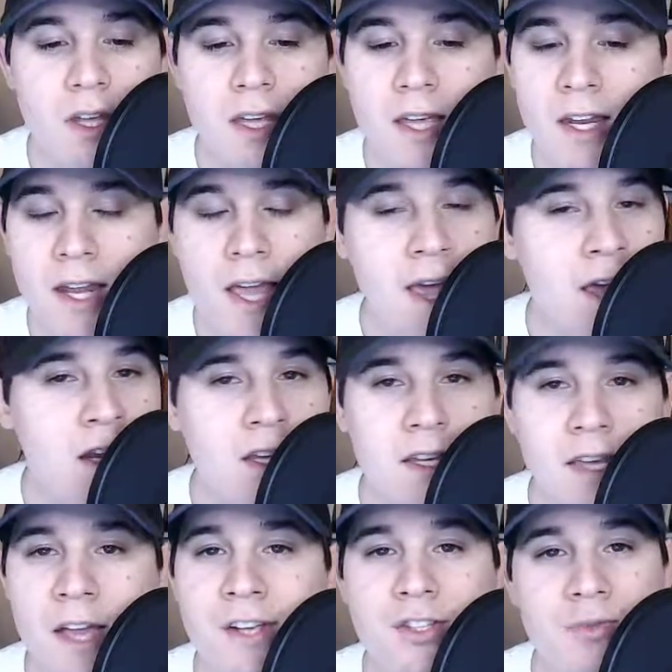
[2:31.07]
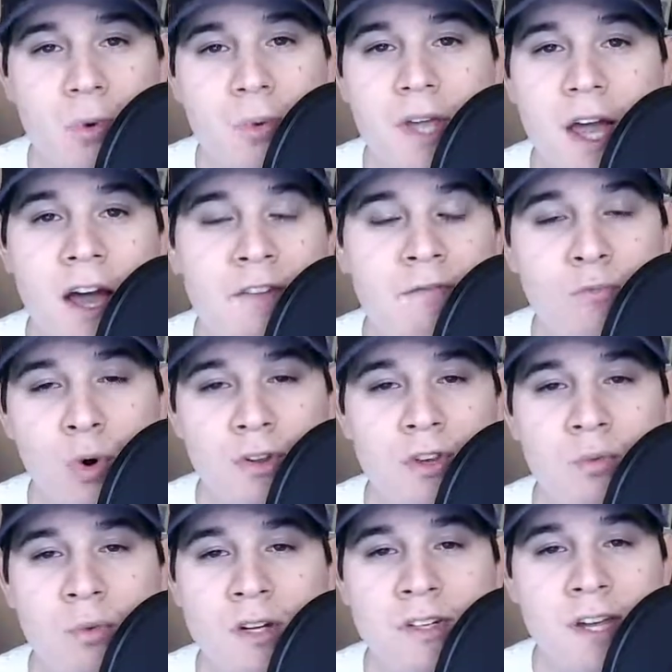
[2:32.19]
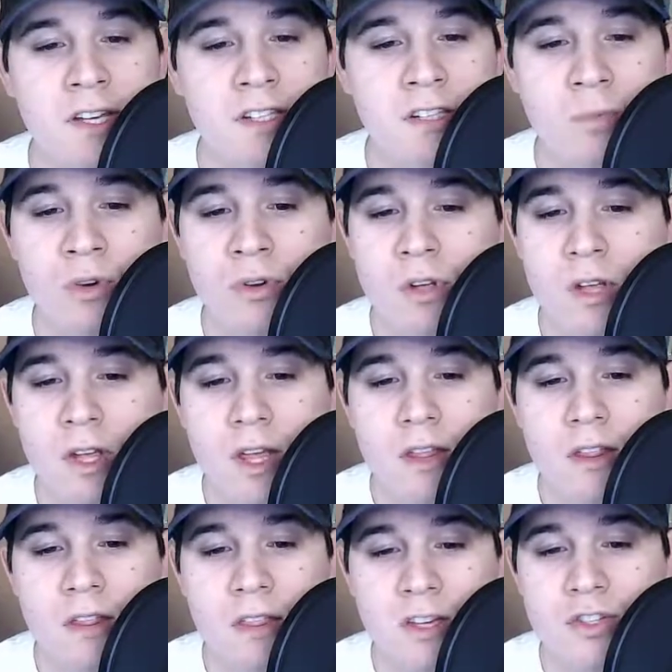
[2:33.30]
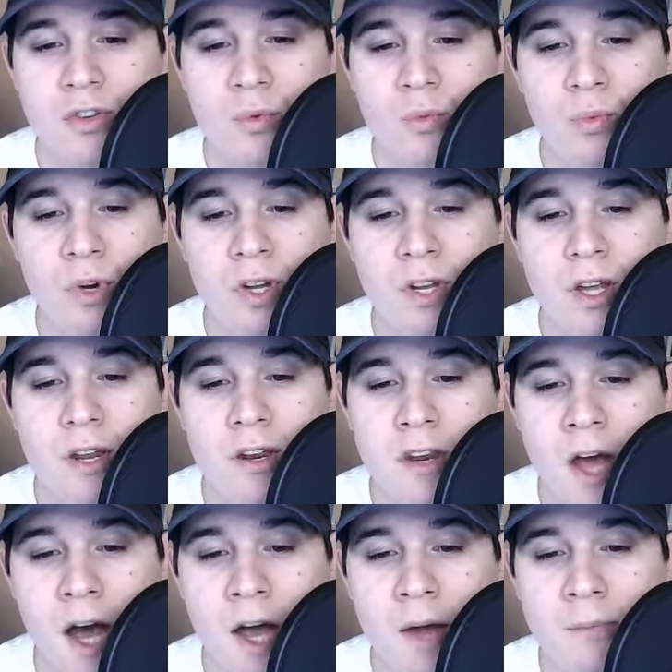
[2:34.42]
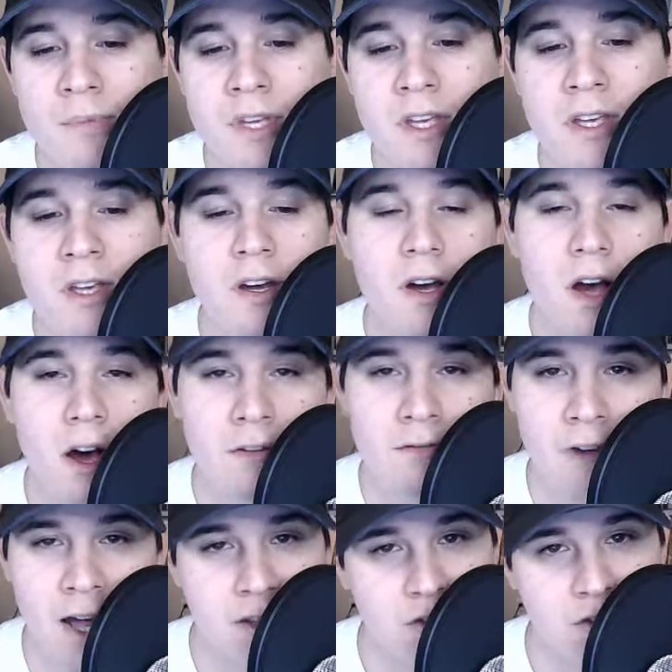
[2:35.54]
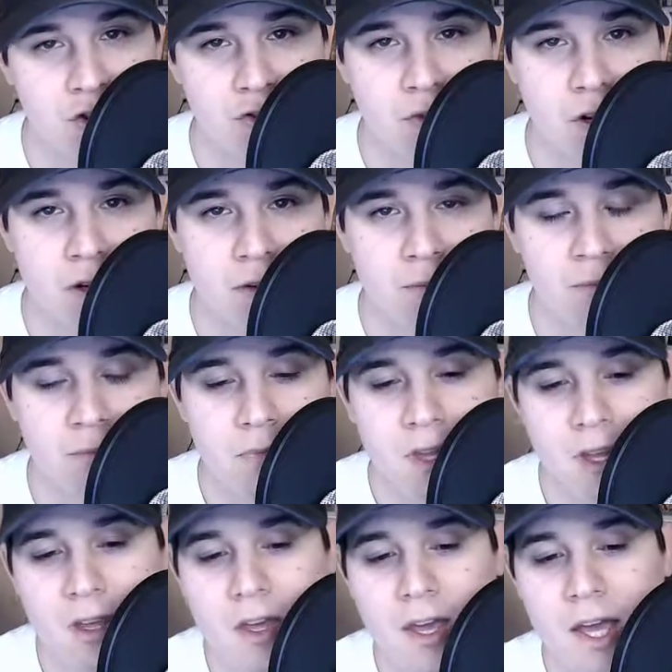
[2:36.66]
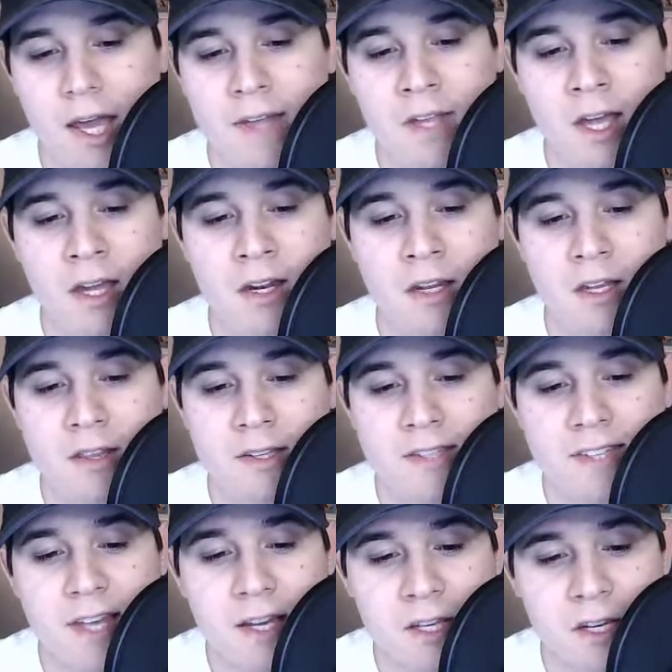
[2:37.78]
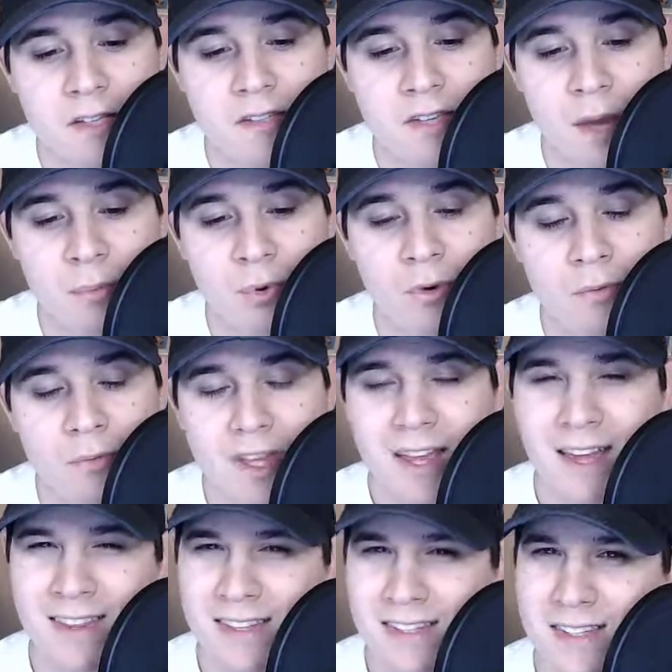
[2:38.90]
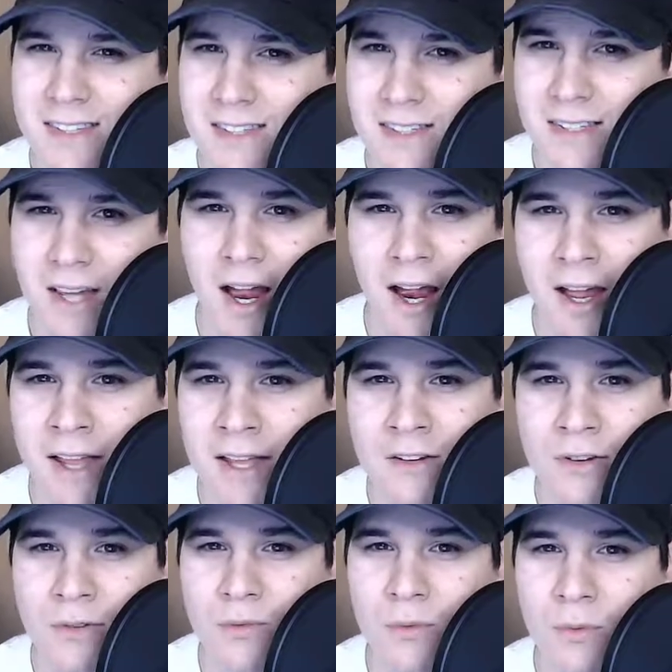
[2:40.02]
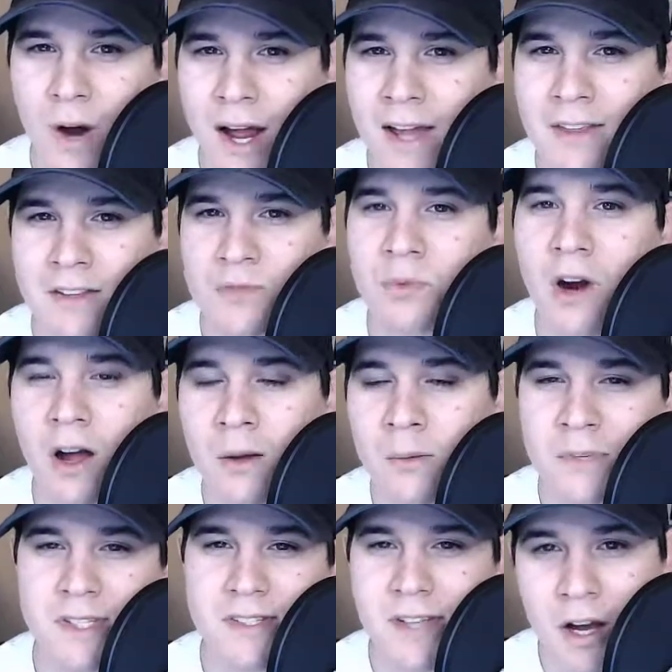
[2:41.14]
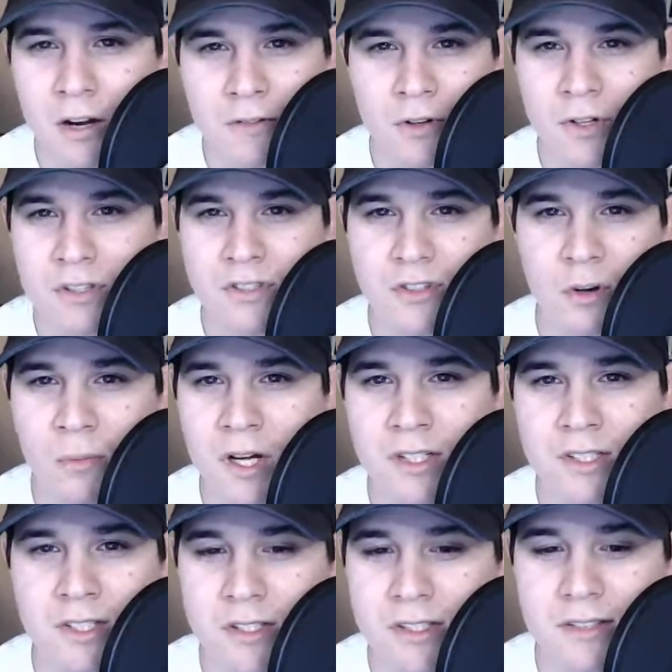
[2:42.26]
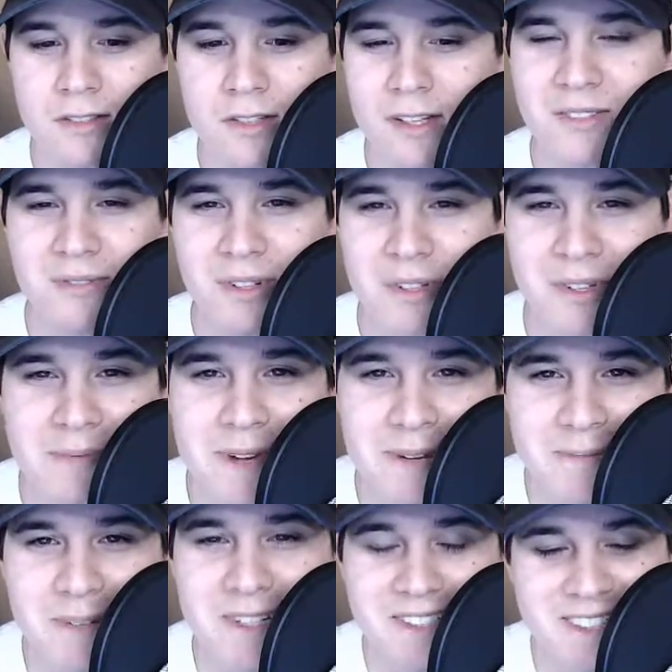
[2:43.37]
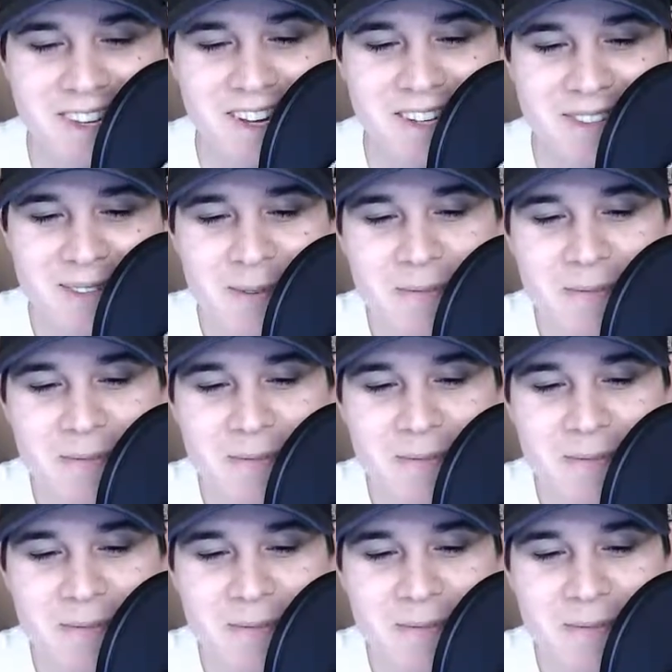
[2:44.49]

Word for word: In any case where we have more than one decimal, this would not be a valid string. And then in the second example, and this is kind of why this problem is downvoted so much because it doesn't really make much sense.